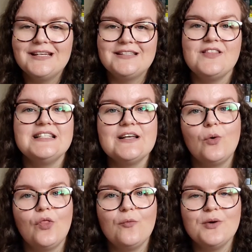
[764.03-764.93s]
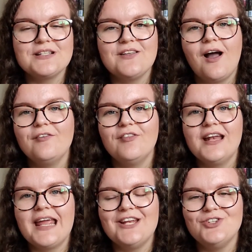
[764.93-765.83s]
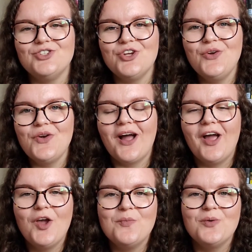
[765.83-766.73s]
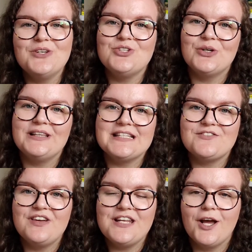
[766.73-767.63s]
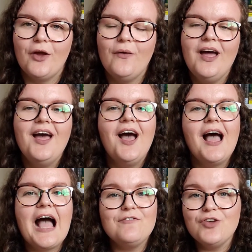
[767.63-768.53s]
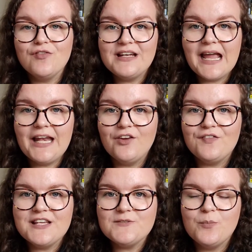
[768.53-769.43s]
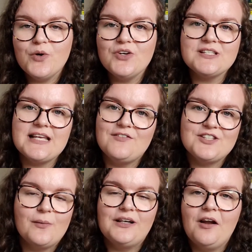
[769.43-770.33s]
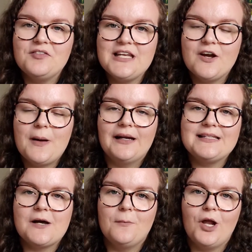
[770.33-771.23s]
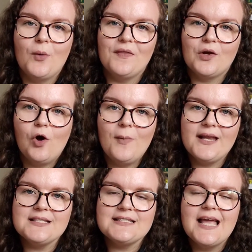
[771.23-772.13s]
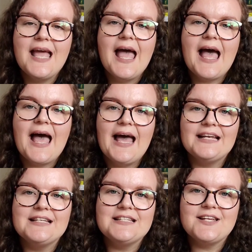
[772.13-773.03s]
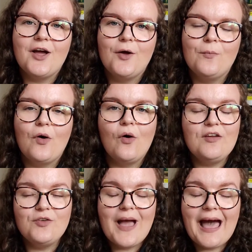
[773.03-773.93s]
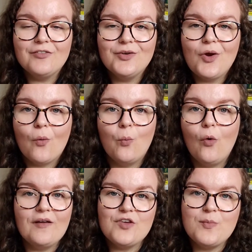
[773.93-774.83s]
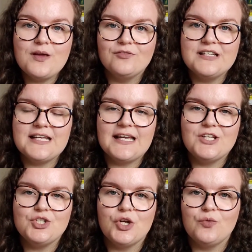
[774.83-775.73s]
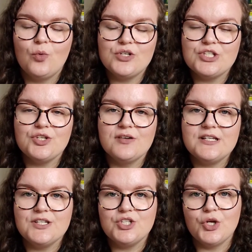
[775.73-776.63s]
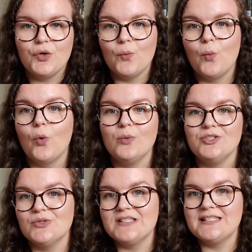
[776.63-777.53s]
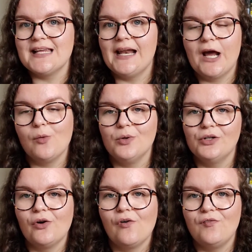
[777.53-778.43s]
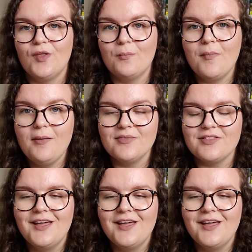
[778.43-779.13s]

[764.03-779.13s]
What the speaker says: So this is all of the books that I've read in June. I hope you enjoyed this video. Have you read any of these books? If so, I'd love to hear about it down below in the comments. And if you haven't, what have you been reading in June? What did you read in June? What was your standout book of the month?